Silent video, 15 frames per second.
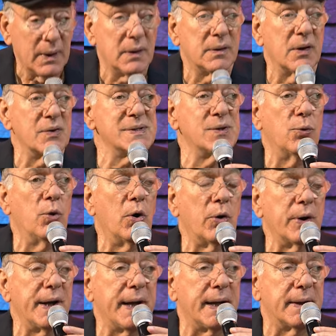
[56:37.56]
there is the
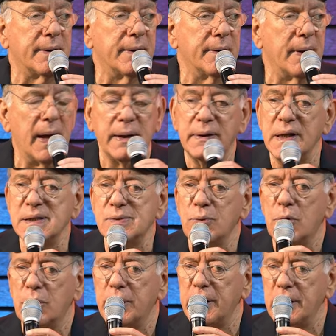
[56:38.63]
warning, and this
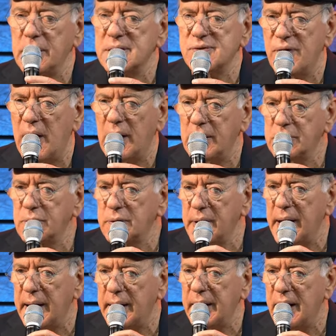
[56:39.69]
warning is valid
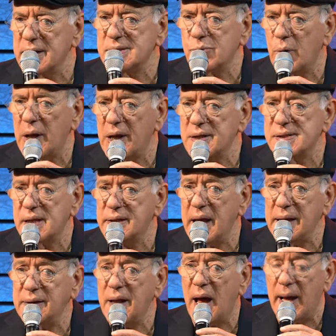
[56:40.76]
today as well as at
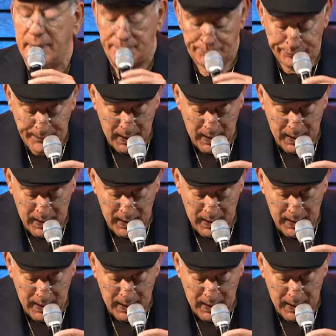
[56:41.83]
that time.